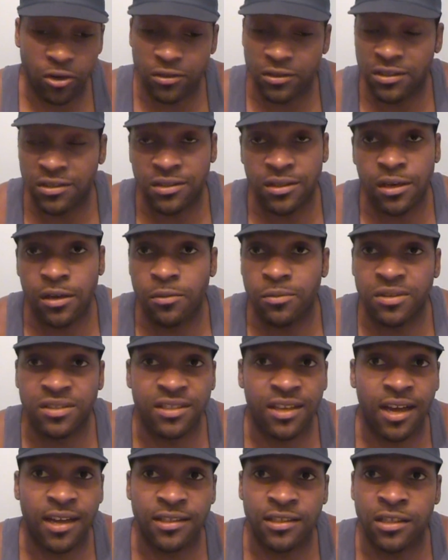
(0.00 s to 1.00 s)
Just a little
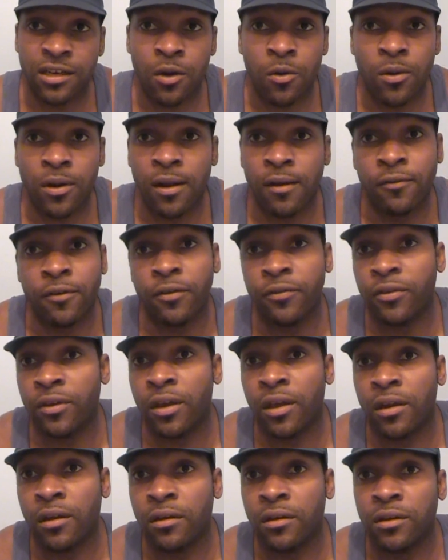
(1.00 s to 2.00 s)
massaging or whatever. If you
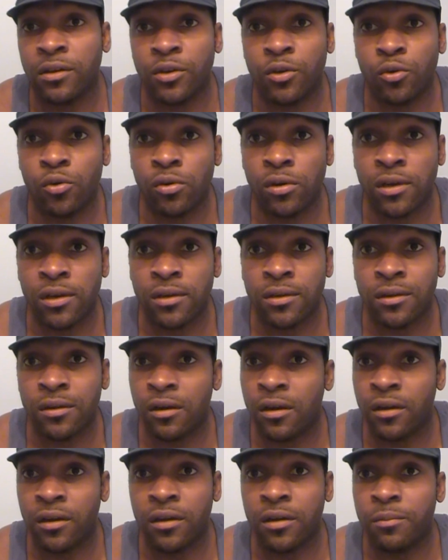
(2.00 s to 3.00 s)
get a good doula
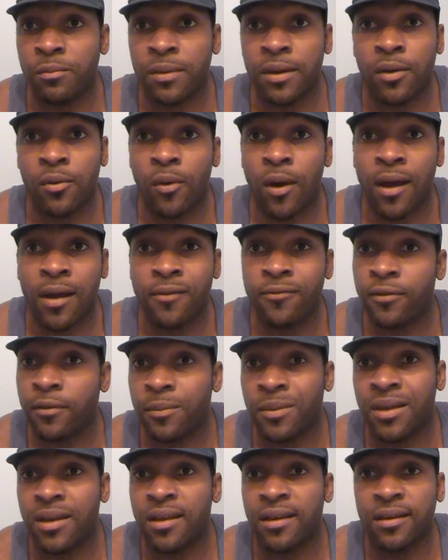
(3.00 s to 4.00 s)
or a good midwife,
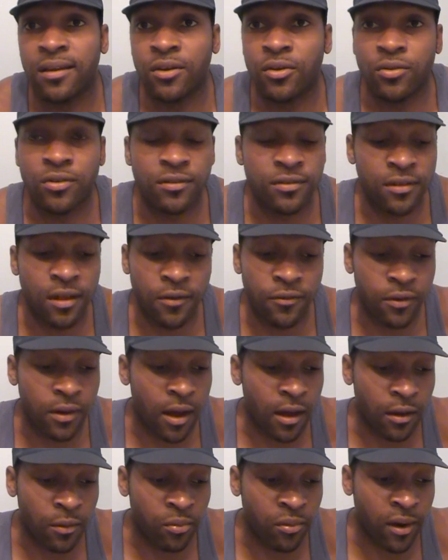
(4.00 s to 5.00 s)
I mean, they can do the stuff
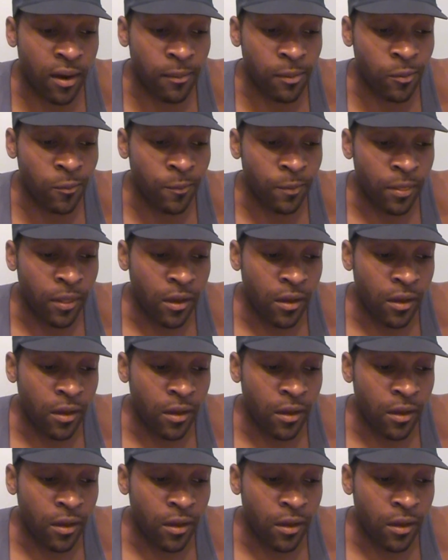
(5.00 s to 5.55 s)
without a problem.